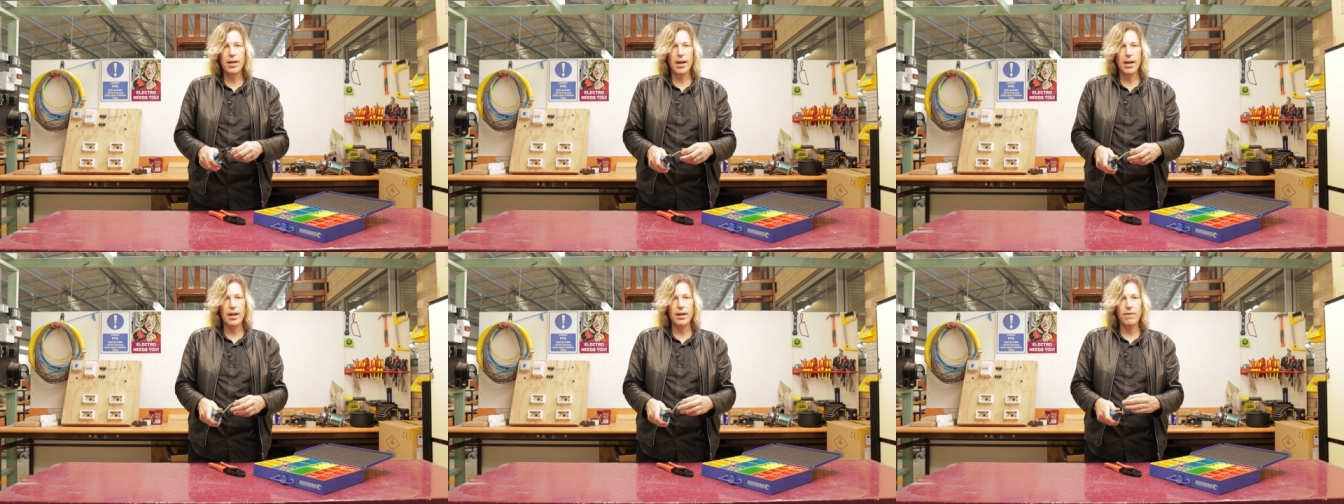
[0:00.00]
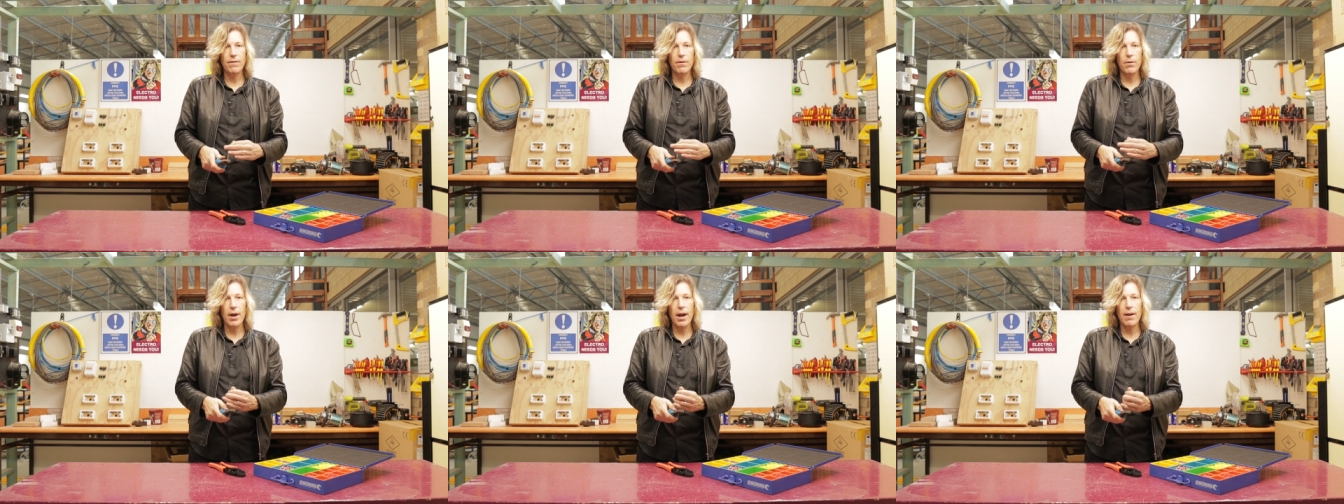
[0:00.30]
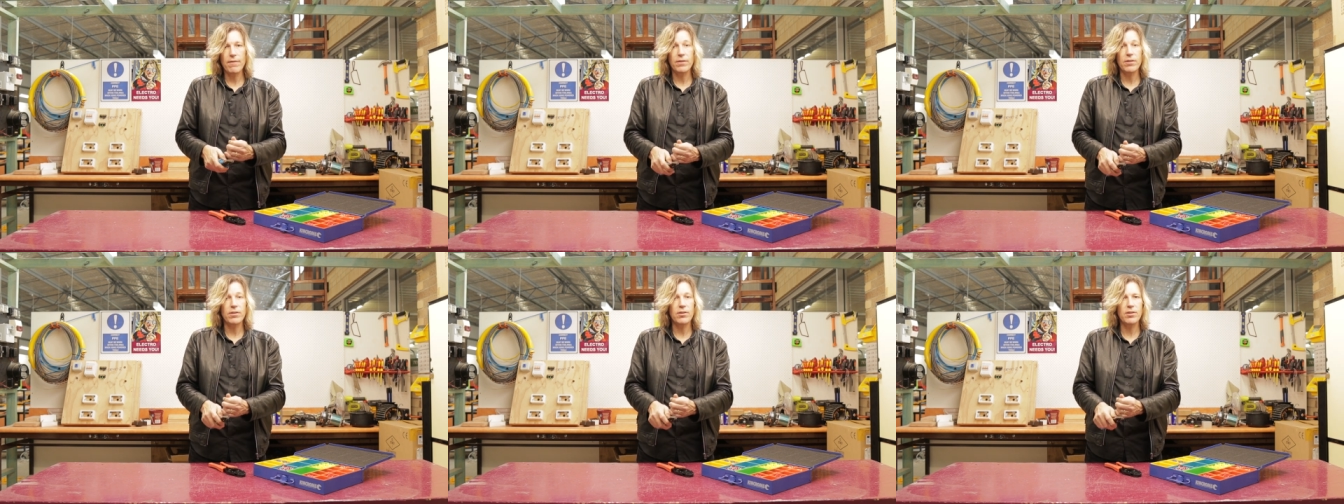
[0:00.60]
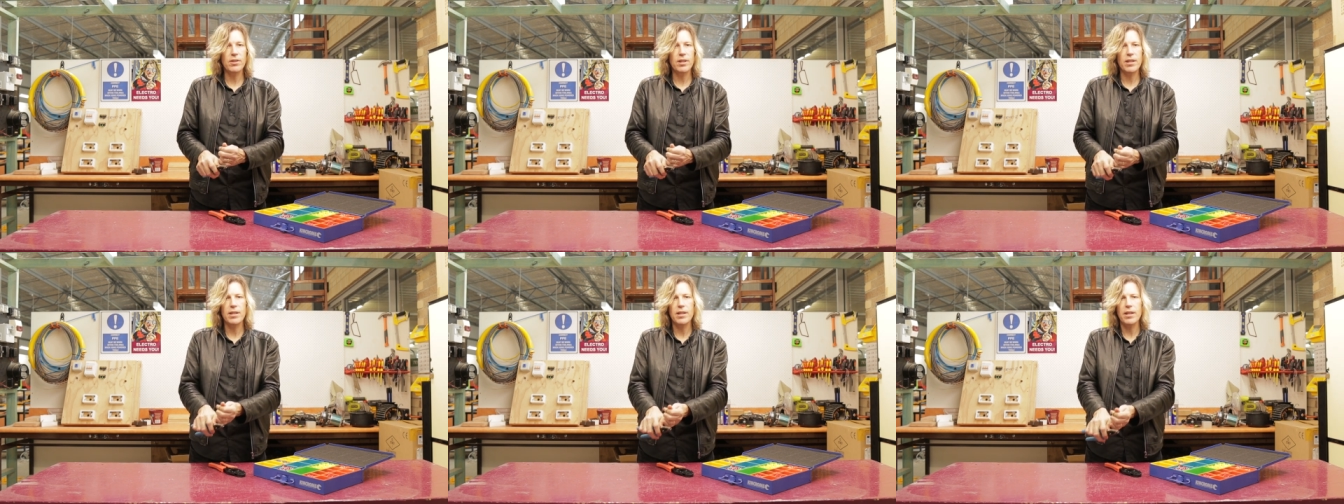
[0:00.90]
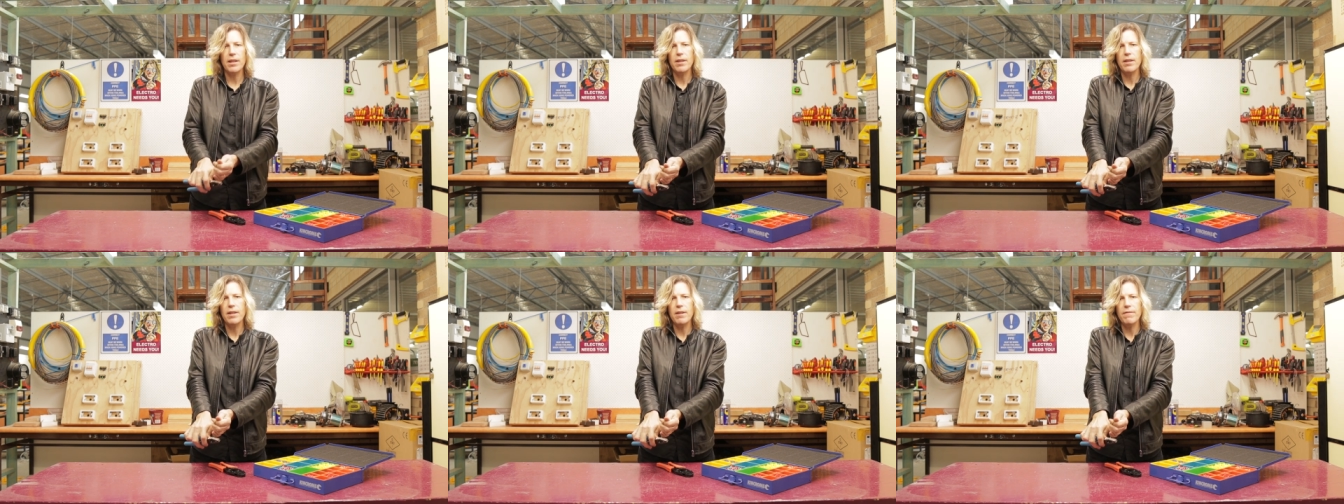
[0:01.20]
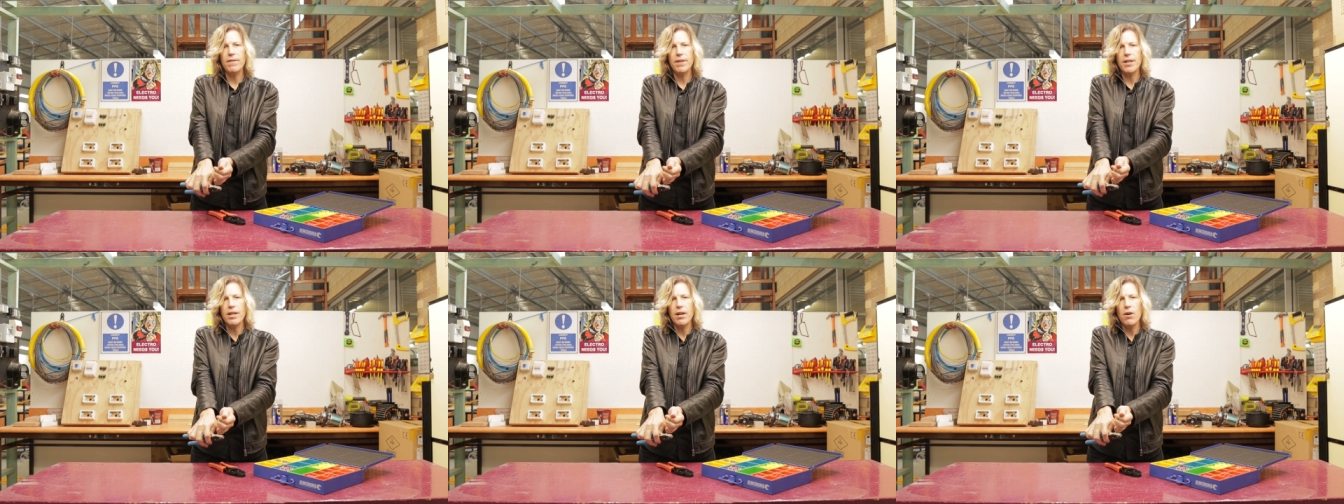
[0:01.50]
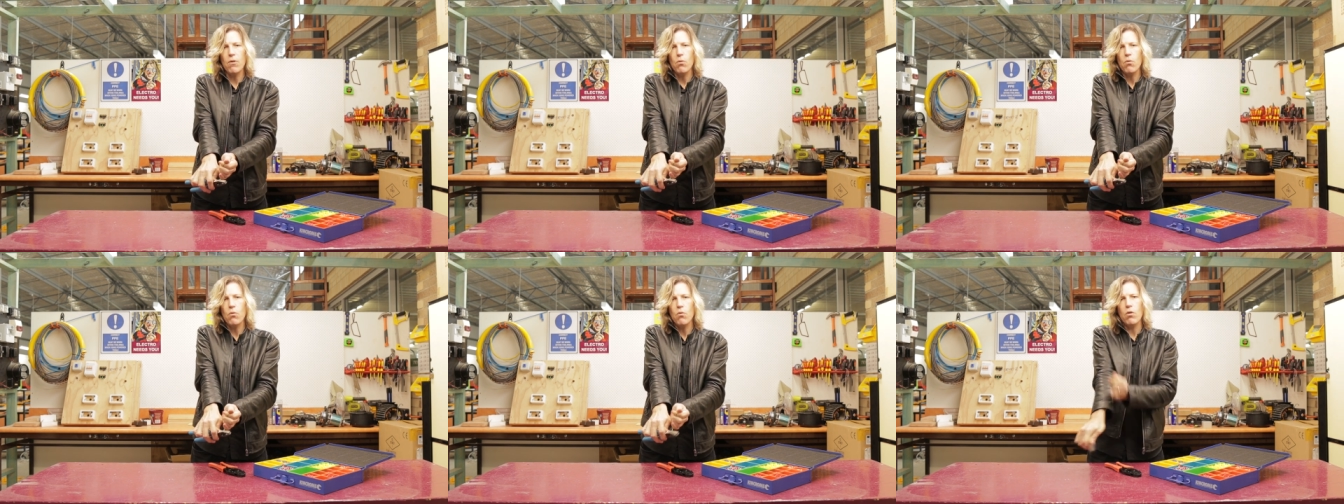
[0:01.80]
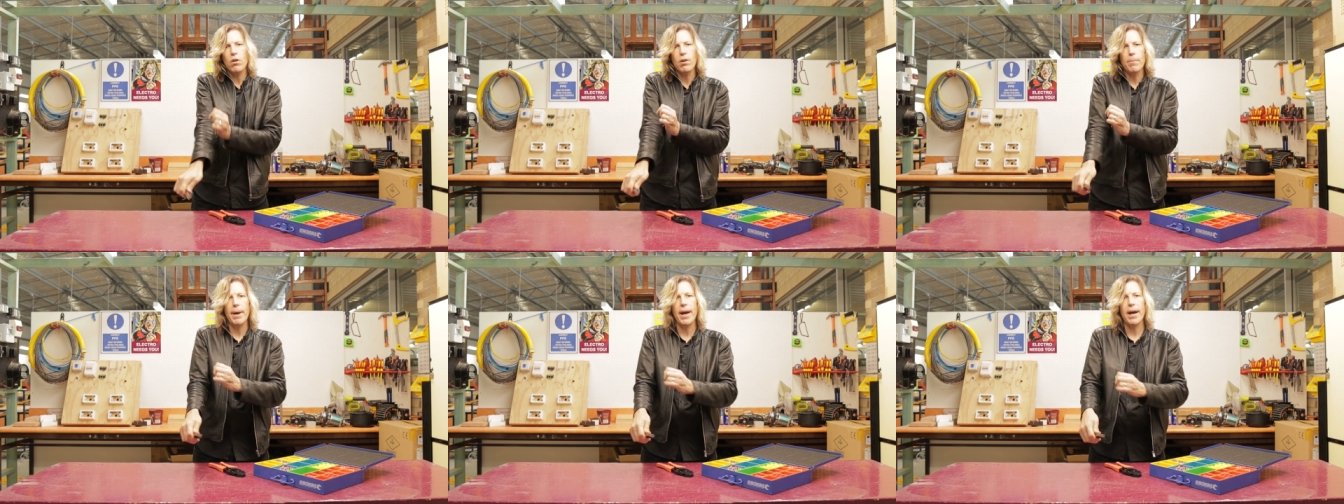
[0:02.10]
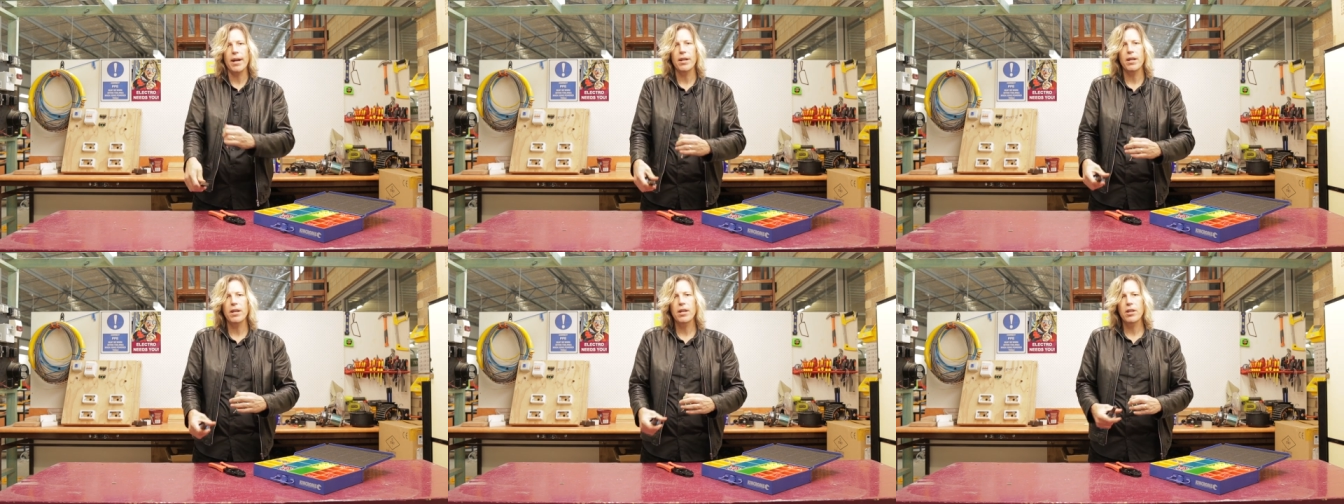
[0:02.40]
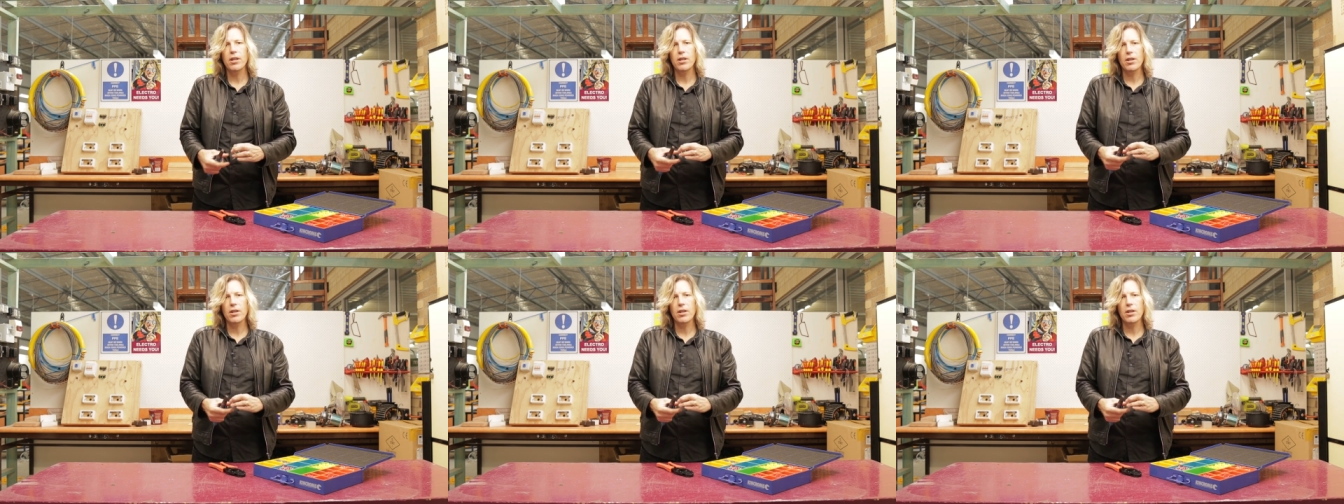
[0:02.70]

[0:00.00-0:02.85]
And if you haven't seen the video all about